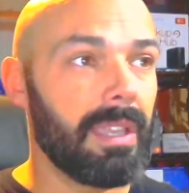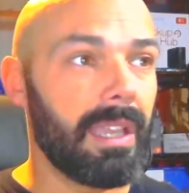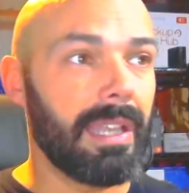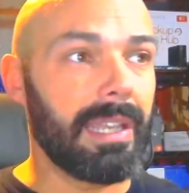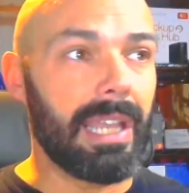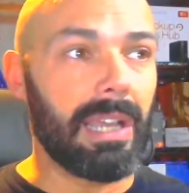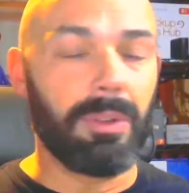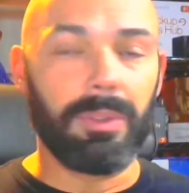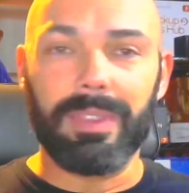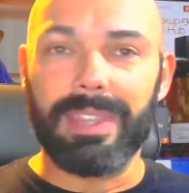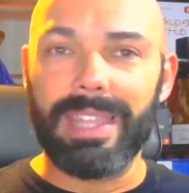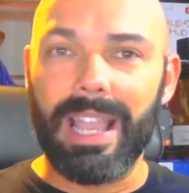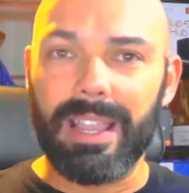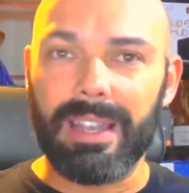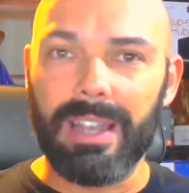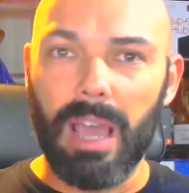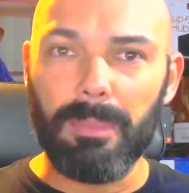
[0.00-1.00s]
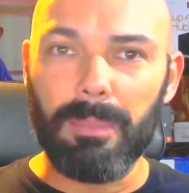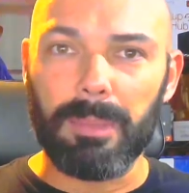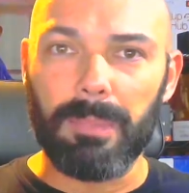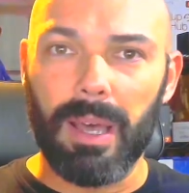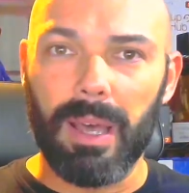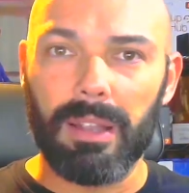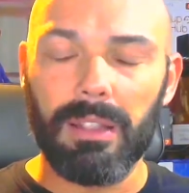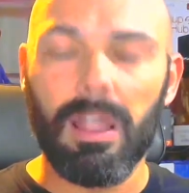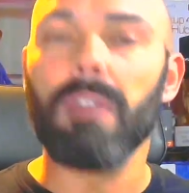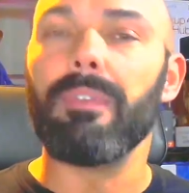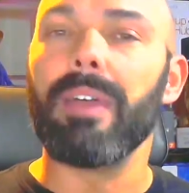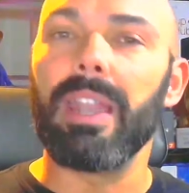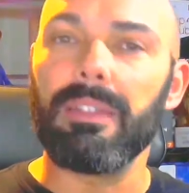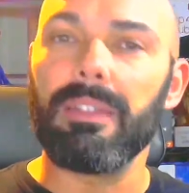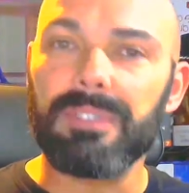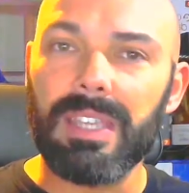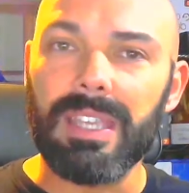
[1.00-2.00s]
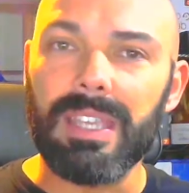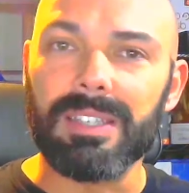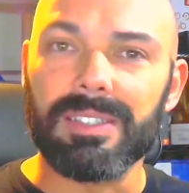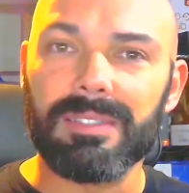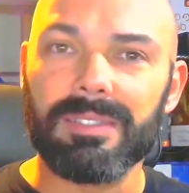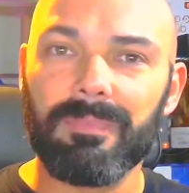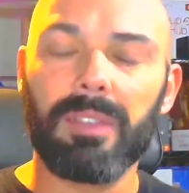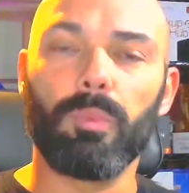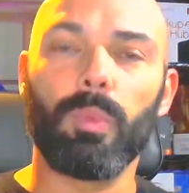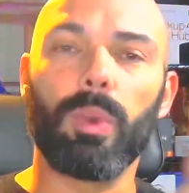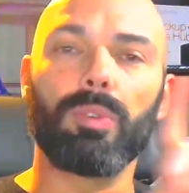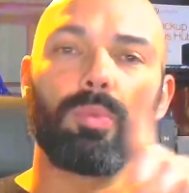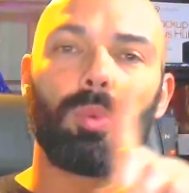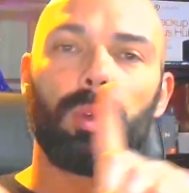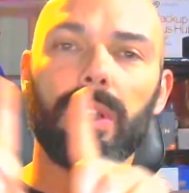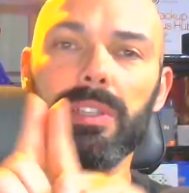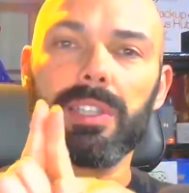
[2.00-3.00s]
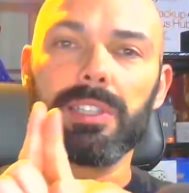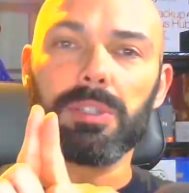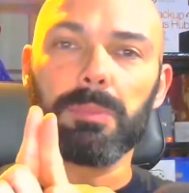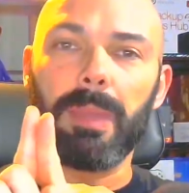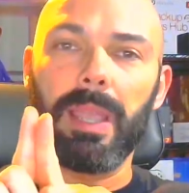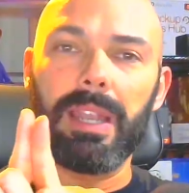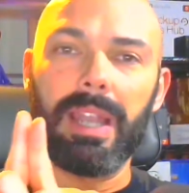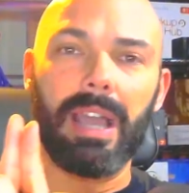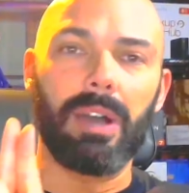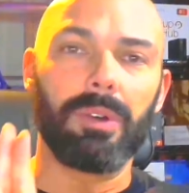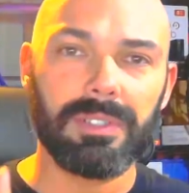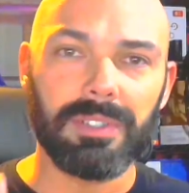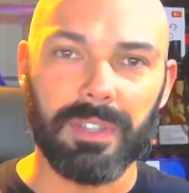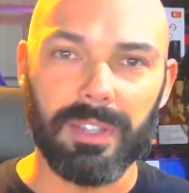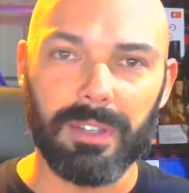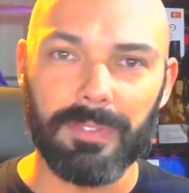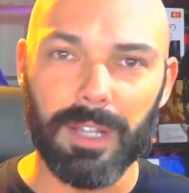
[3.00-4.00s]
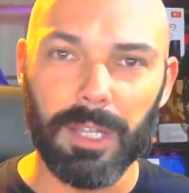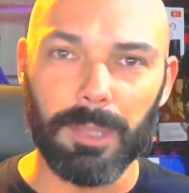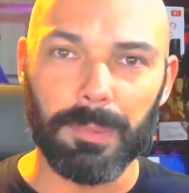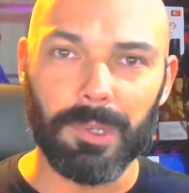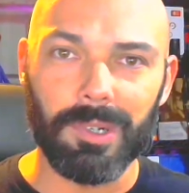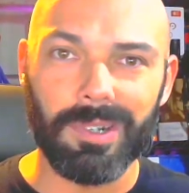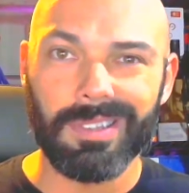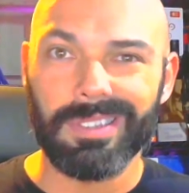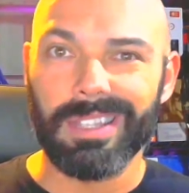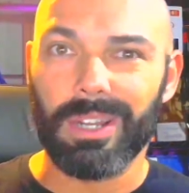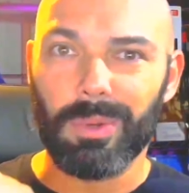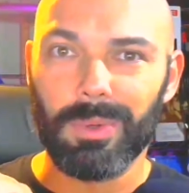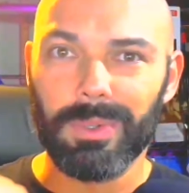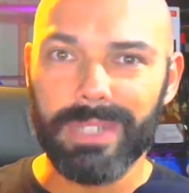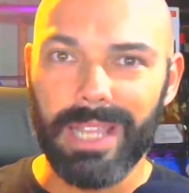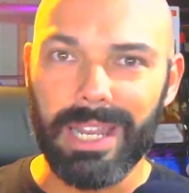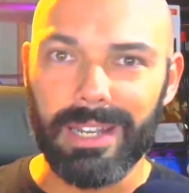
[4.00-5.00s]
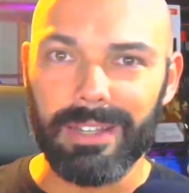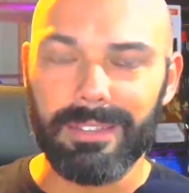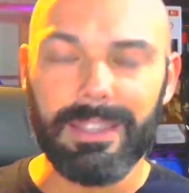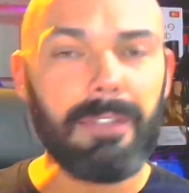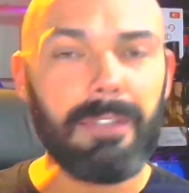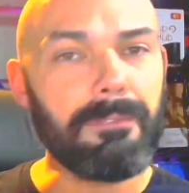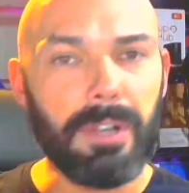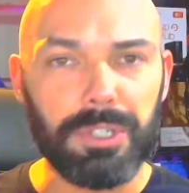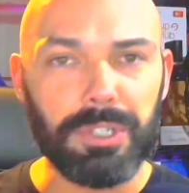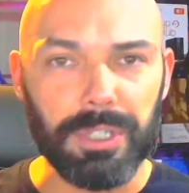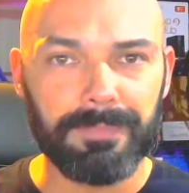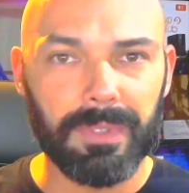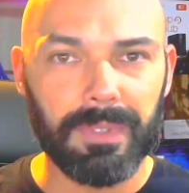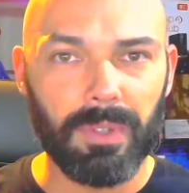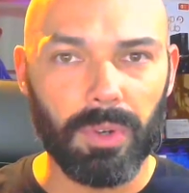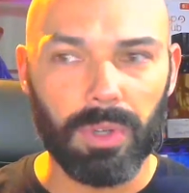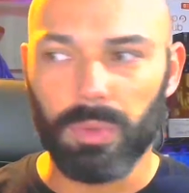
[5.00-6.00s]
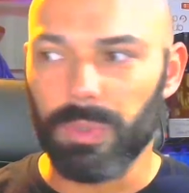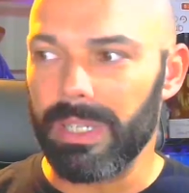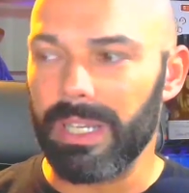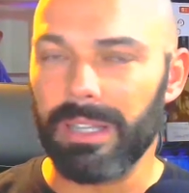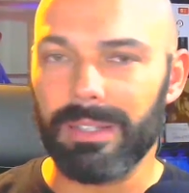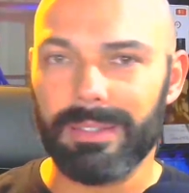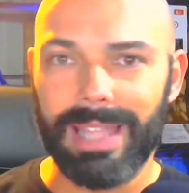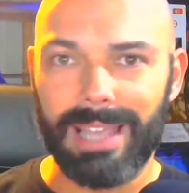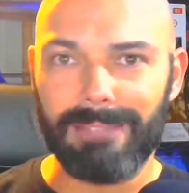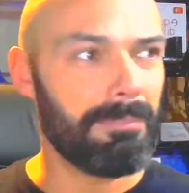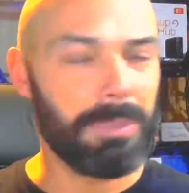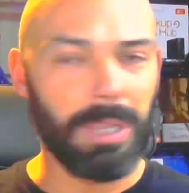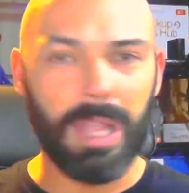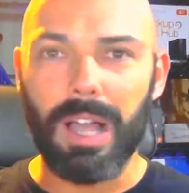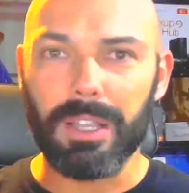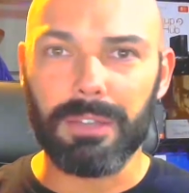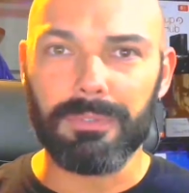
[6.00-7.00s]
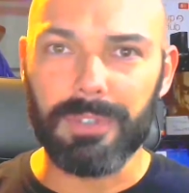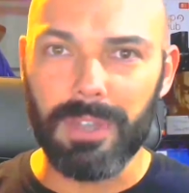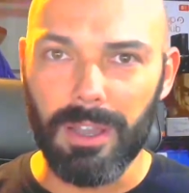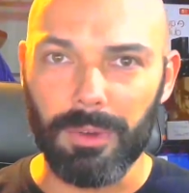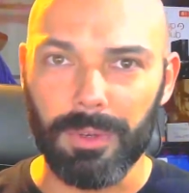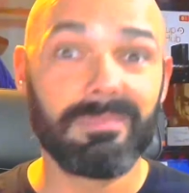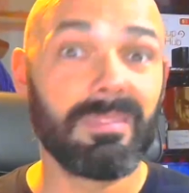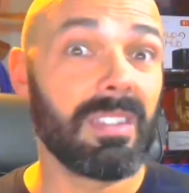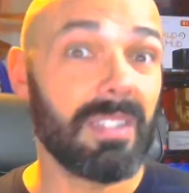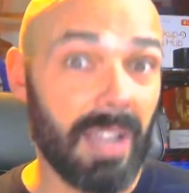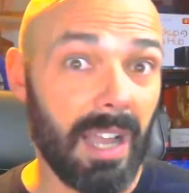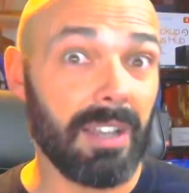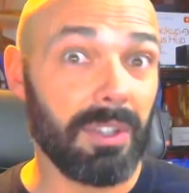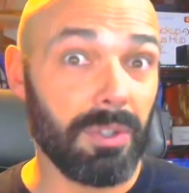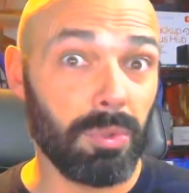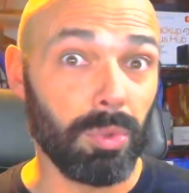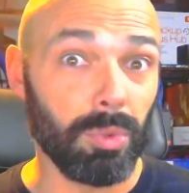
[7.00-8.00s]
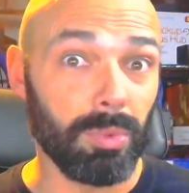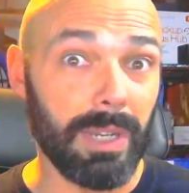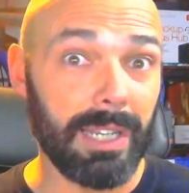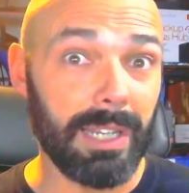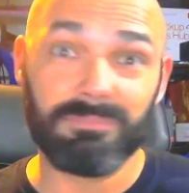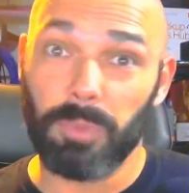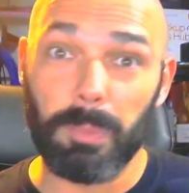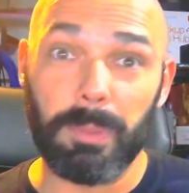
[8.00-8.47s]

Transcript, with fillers: And now the economic model of NFTs, where royalties are paid out to the developer that created that function or created that block of code. Kind of cool, right?